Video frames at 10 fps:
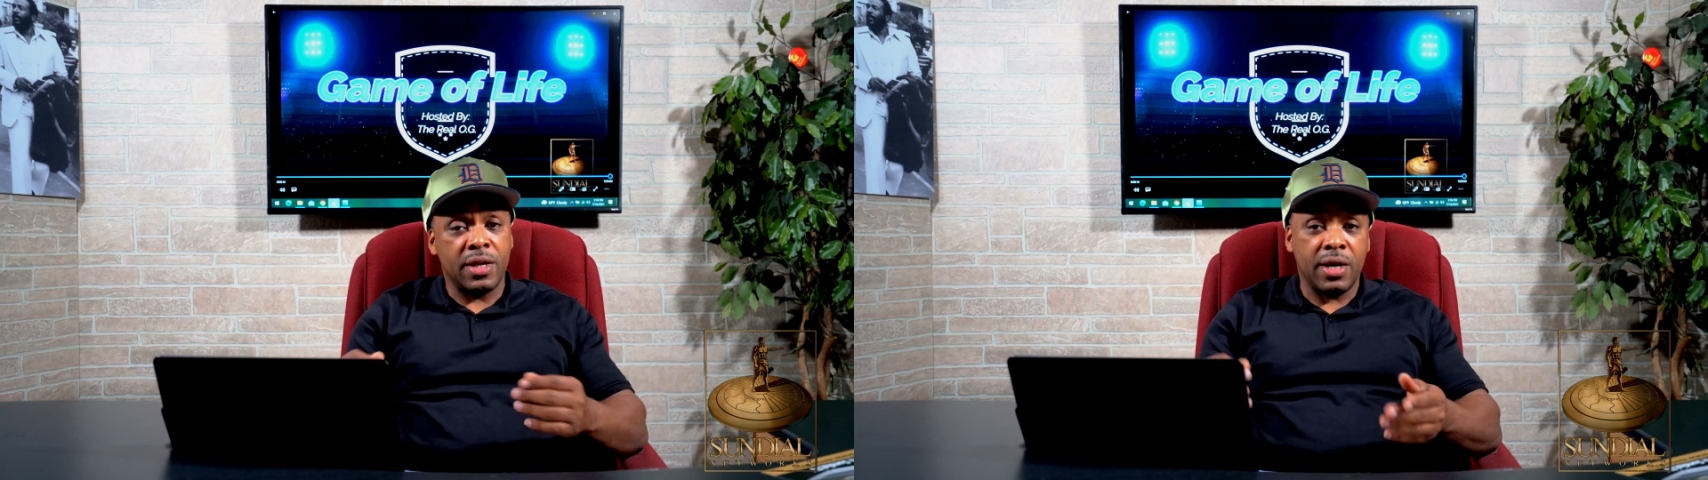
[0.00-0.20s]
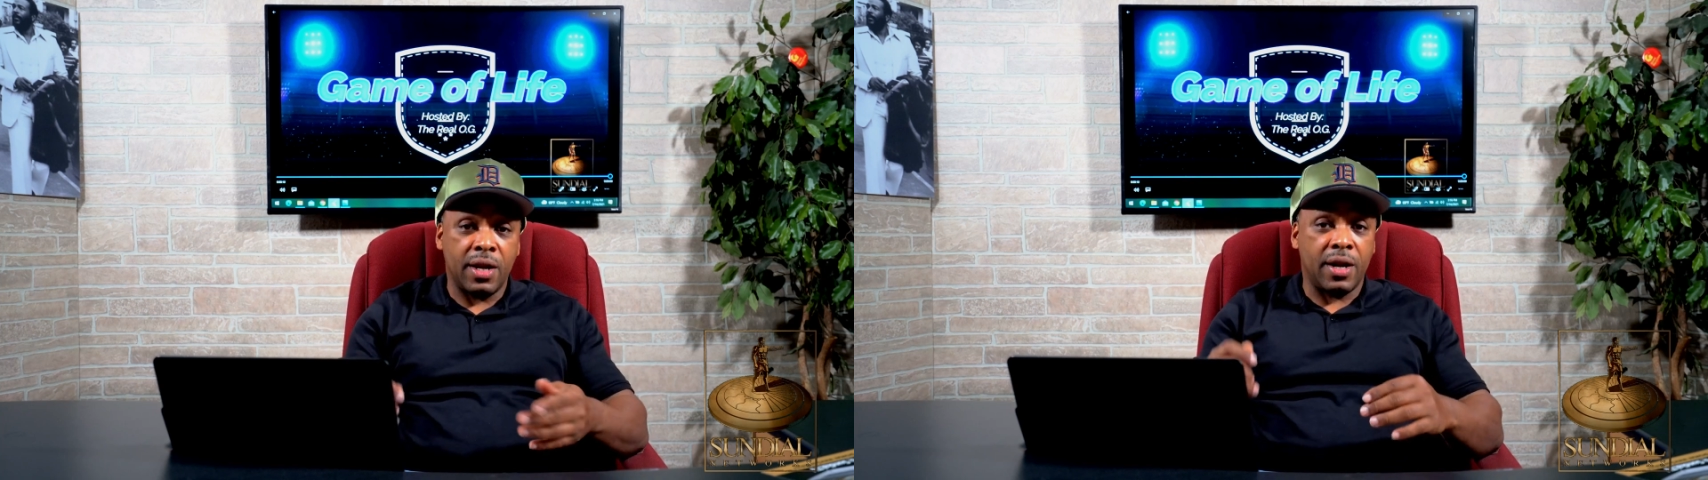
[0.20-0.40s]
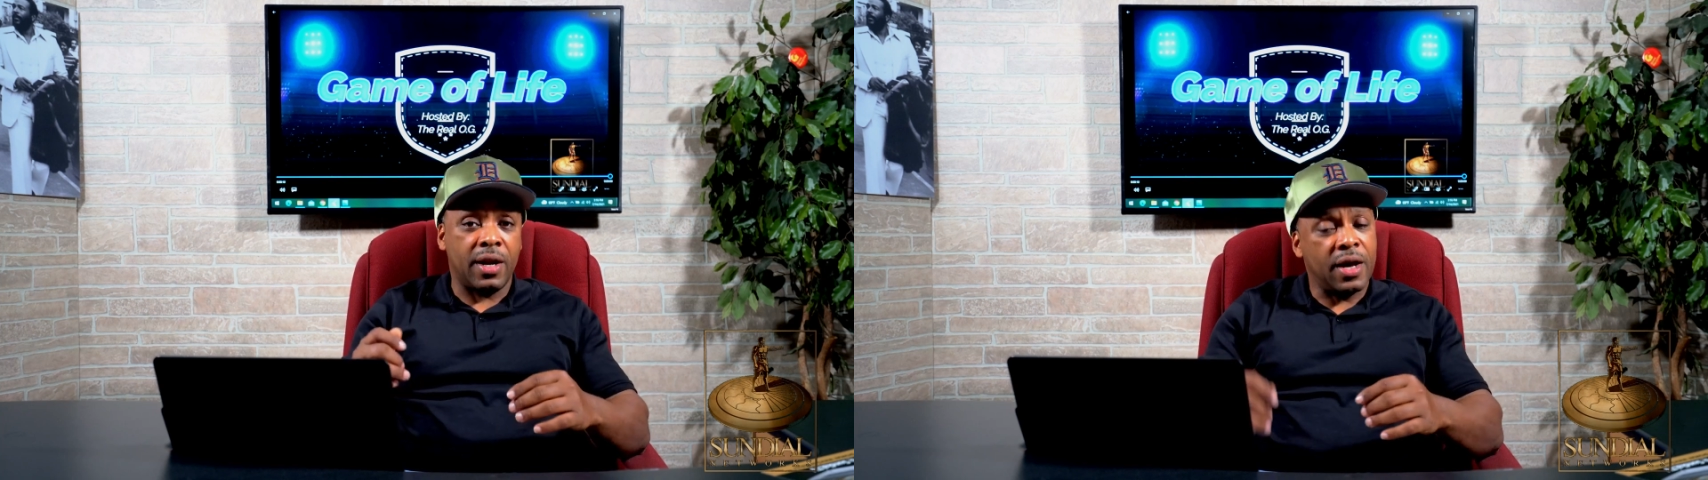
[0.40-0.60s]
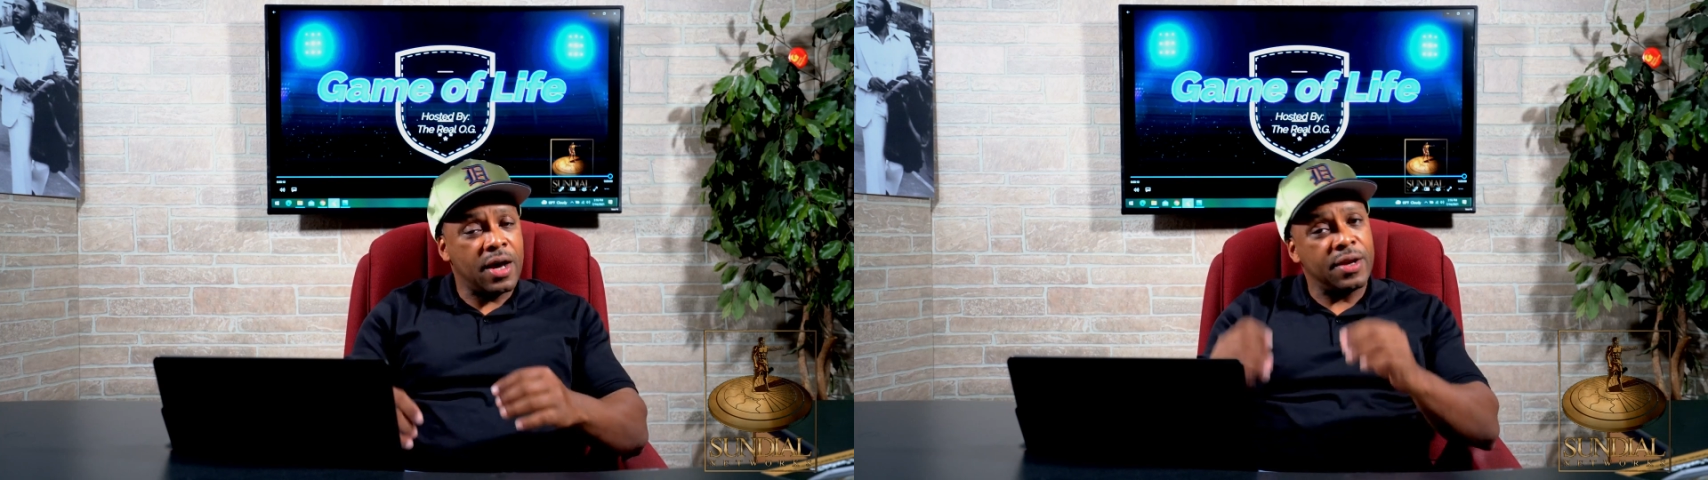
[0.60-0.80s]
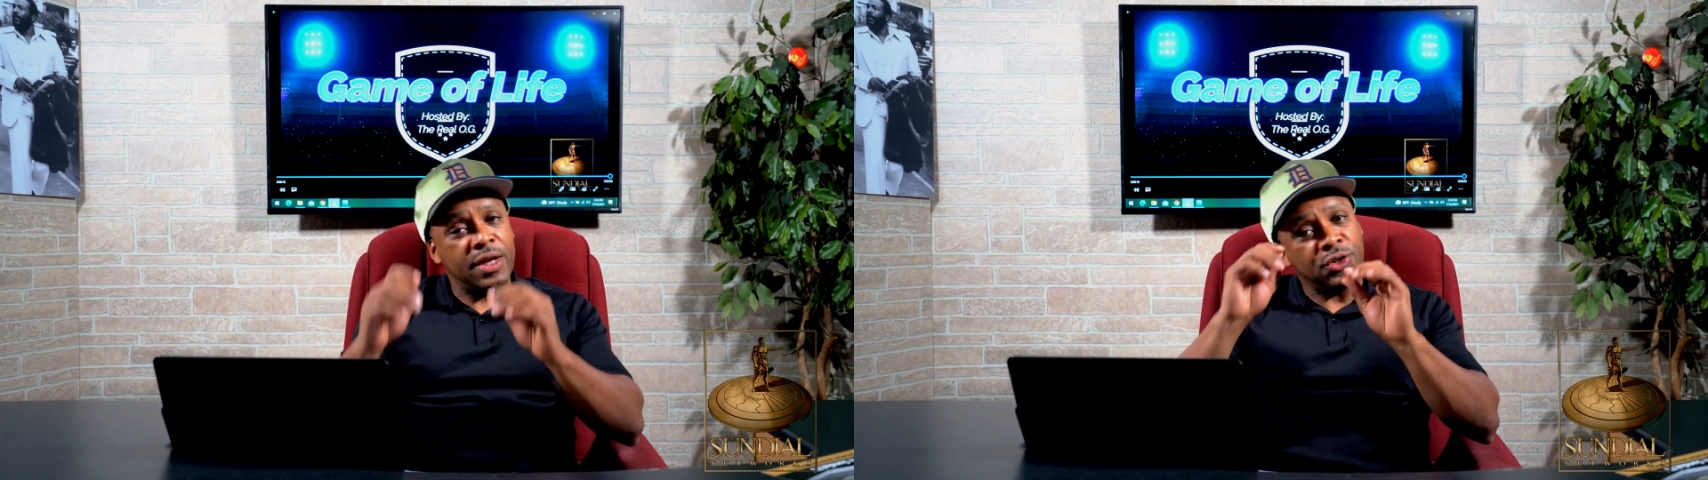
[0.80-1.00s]
and
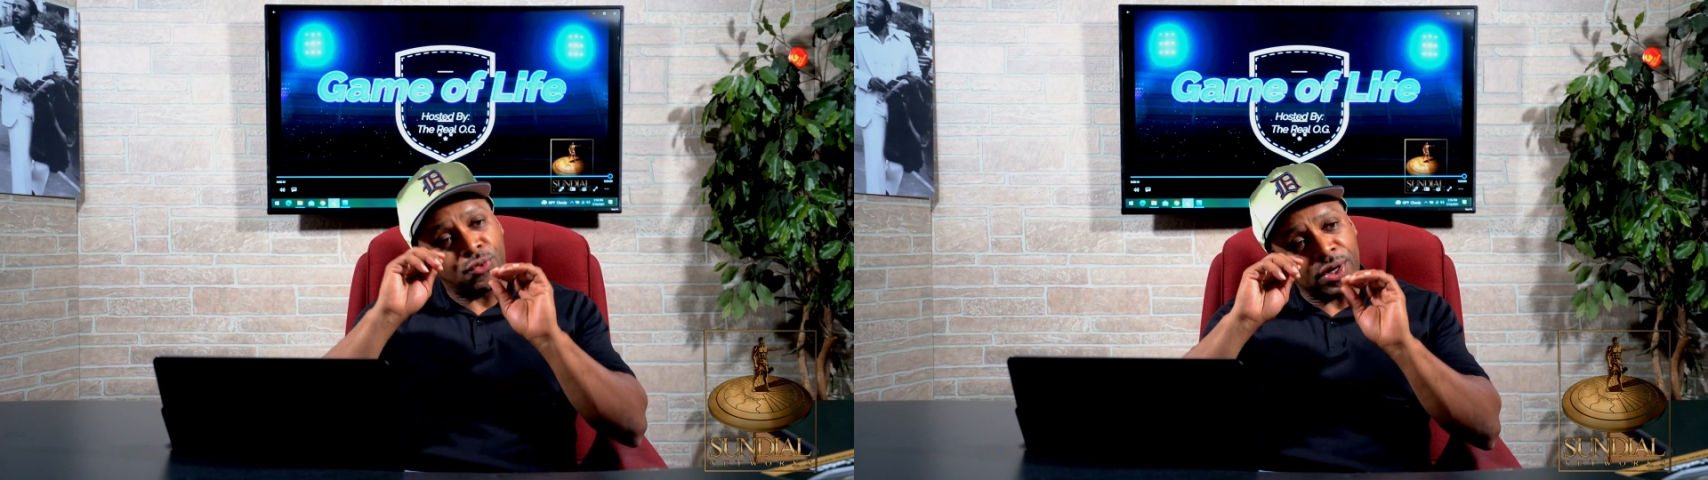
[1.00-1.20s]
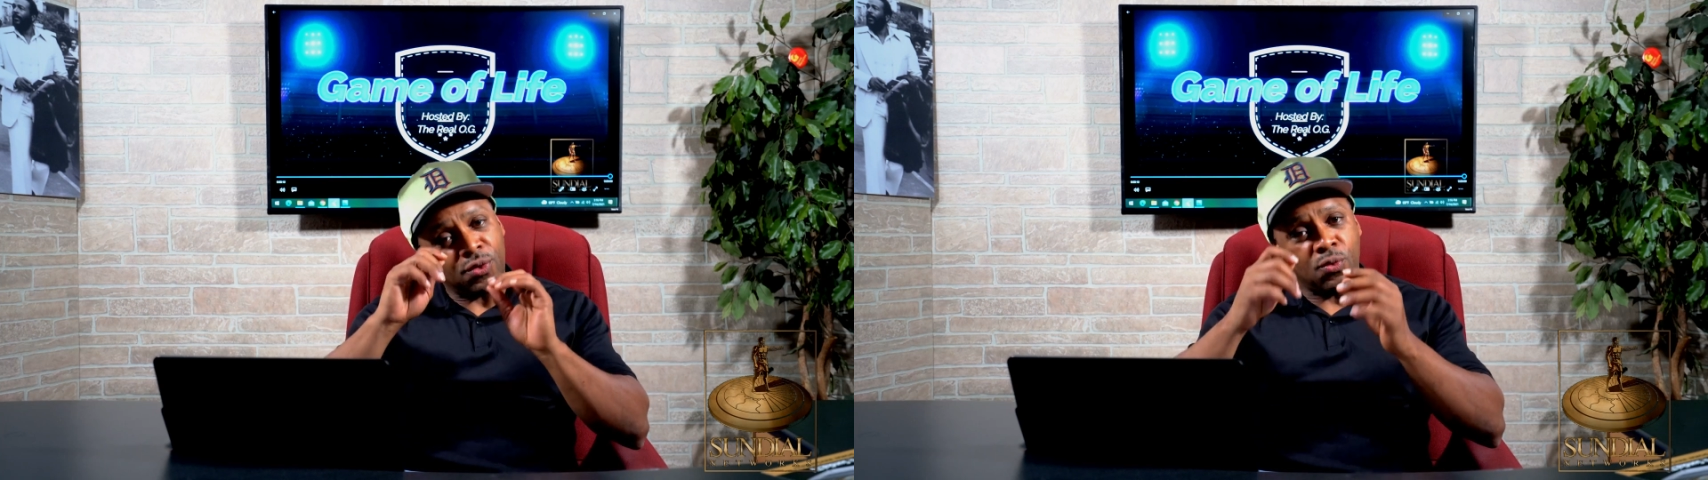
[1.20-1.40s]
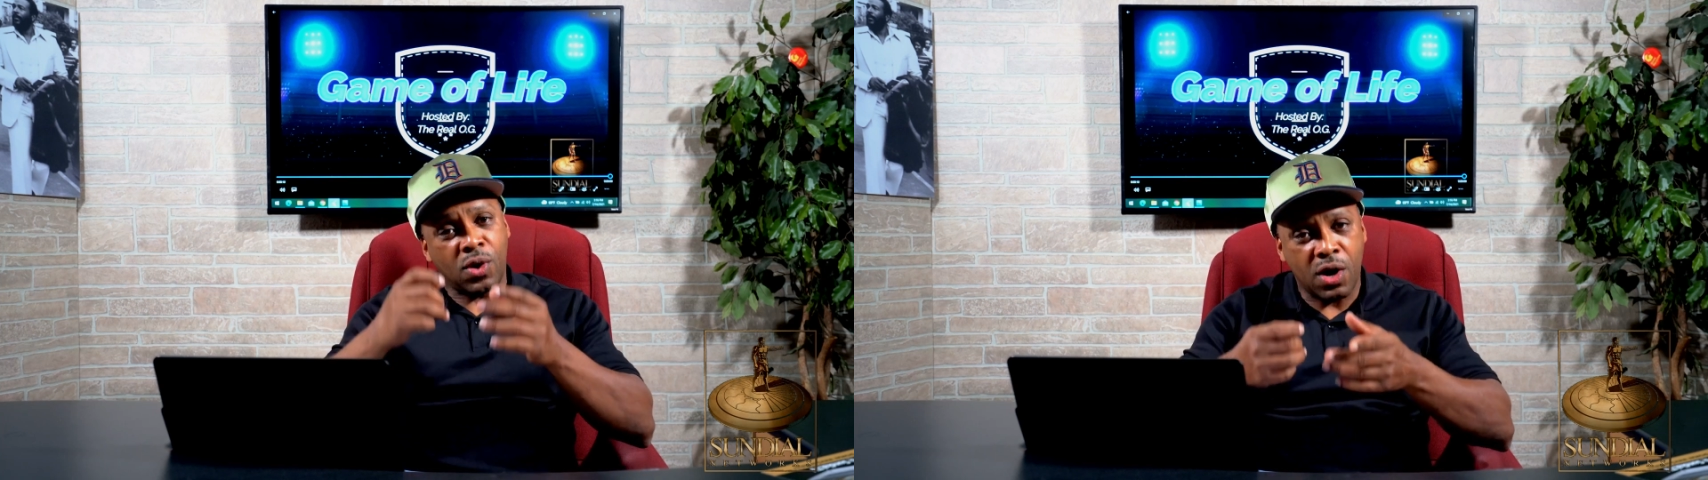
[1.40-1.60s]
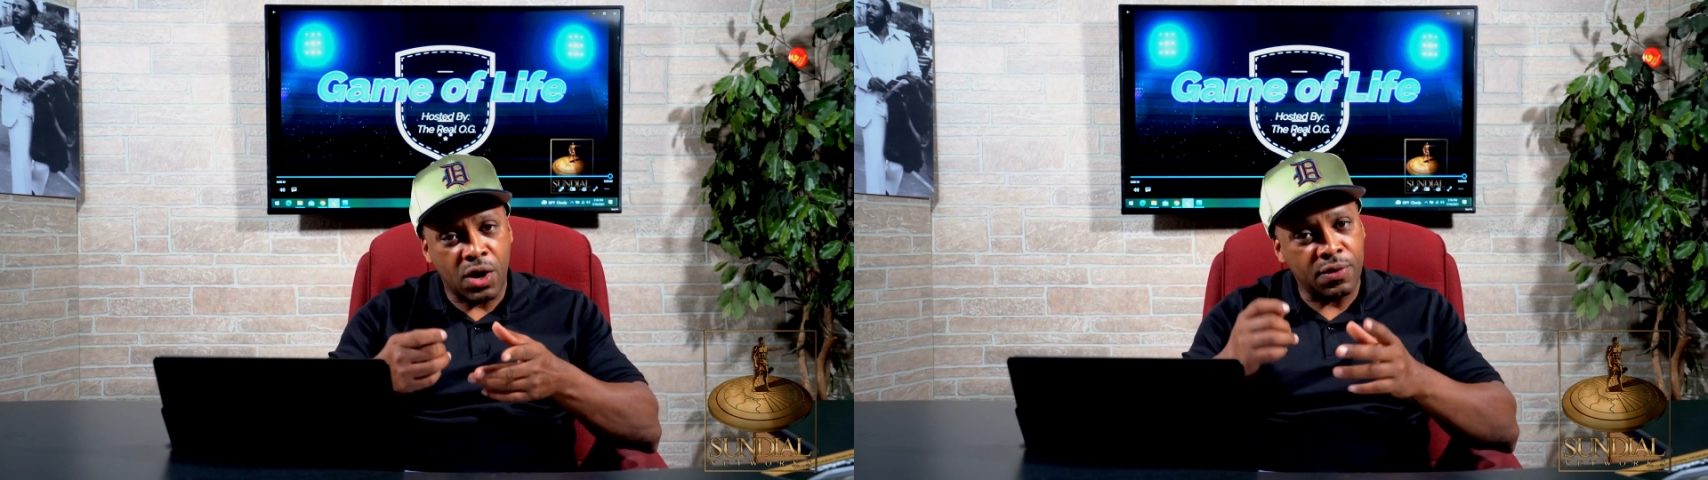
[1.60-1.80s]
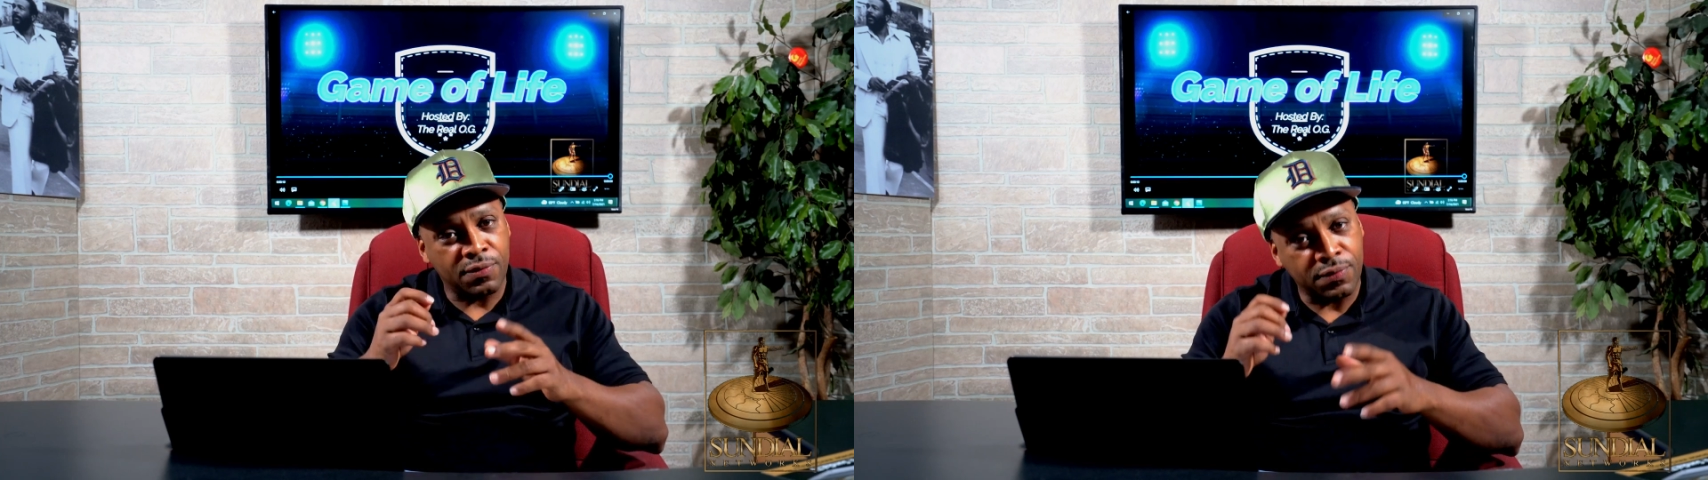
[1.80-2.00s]
they drink the
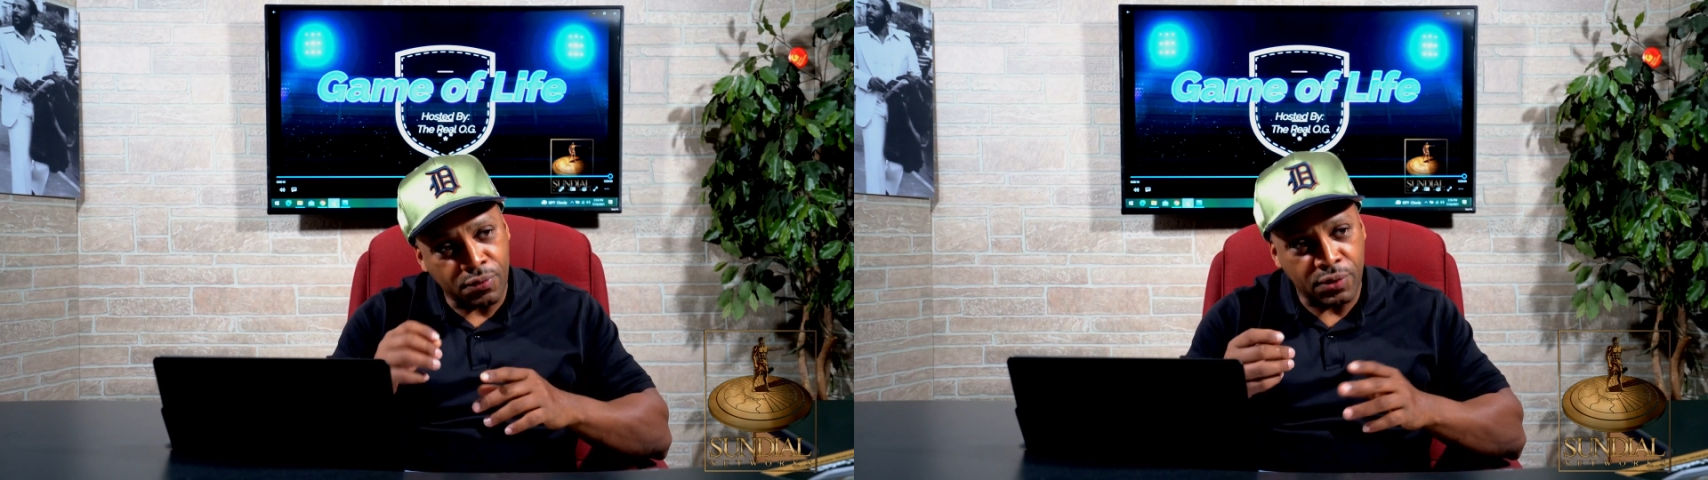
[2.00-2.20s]
water for